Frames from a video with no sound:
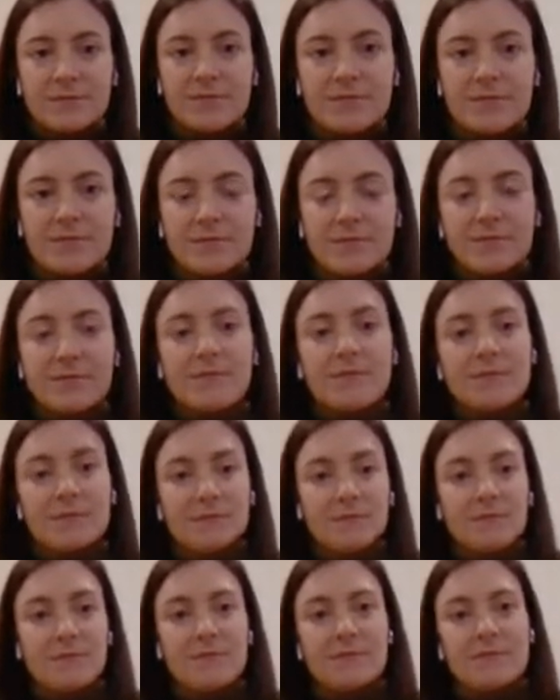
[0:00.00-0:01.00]

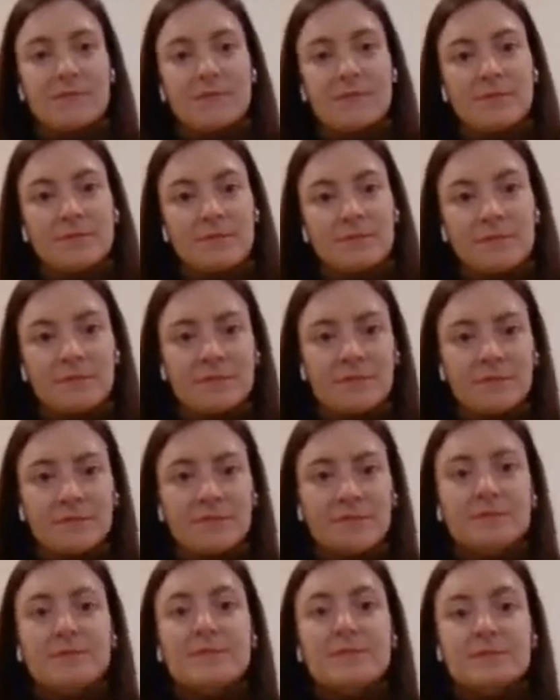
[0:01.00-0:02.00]

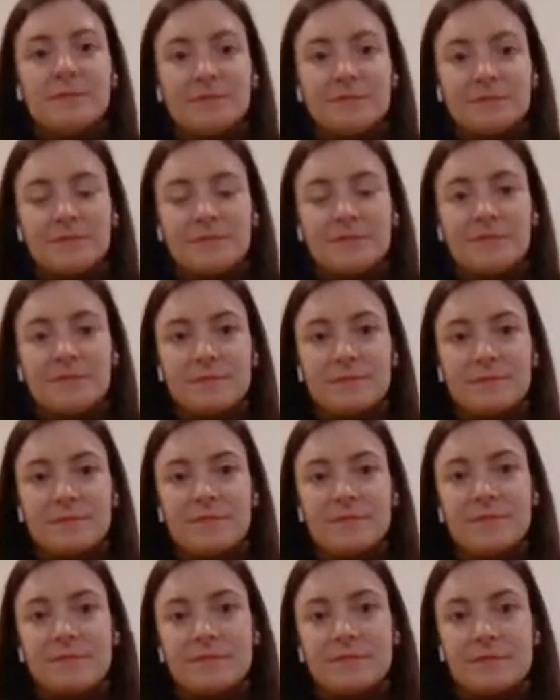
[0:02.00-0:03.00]

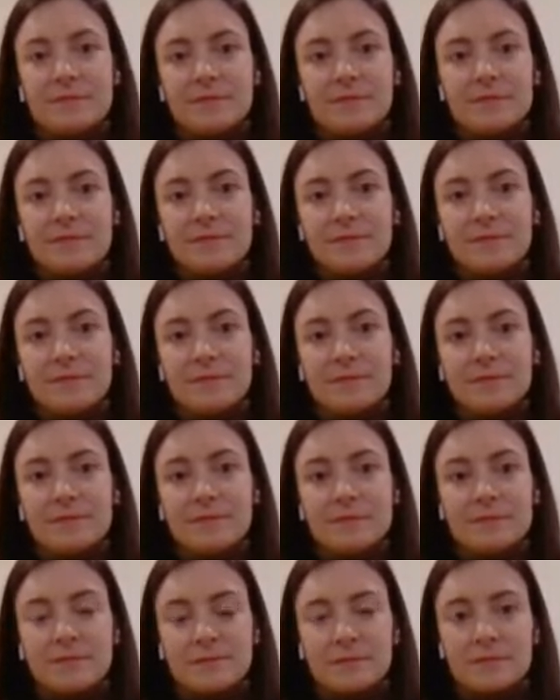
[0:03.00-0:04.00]

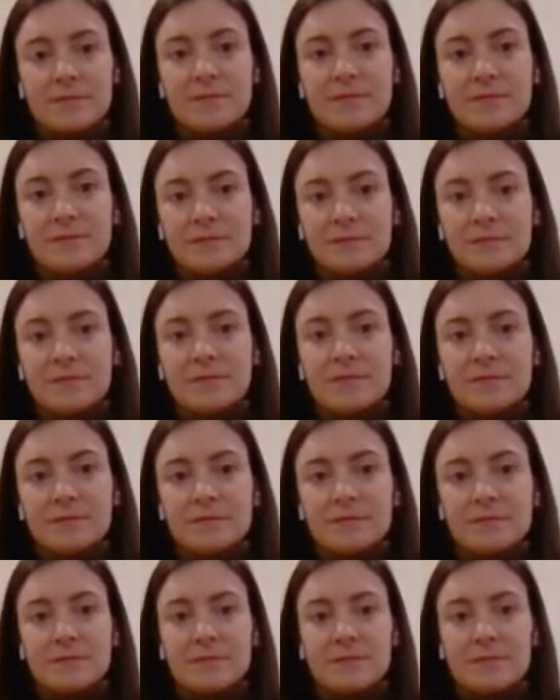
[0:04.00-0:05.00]

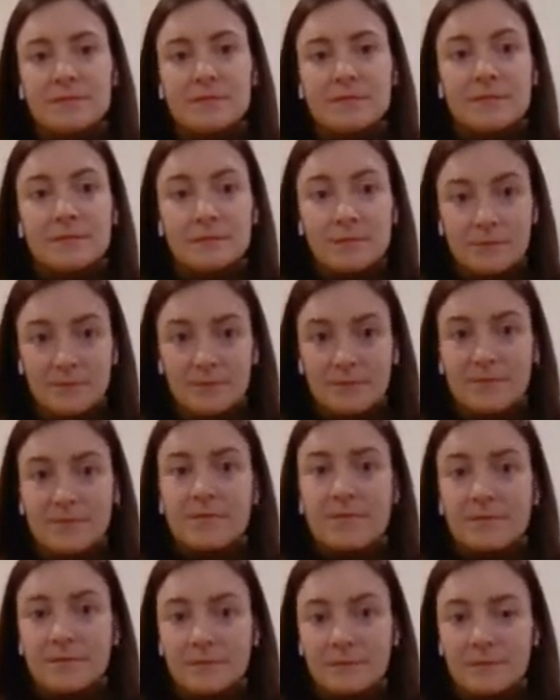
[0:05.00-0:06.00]

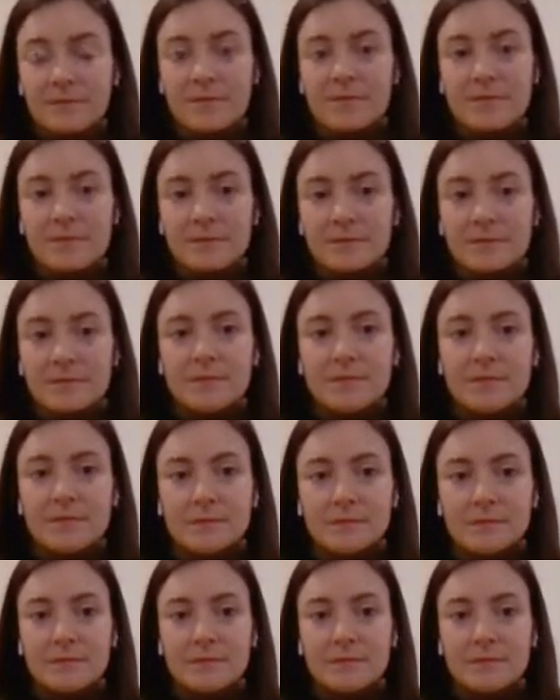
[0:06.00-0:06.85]
This person isn't speaking.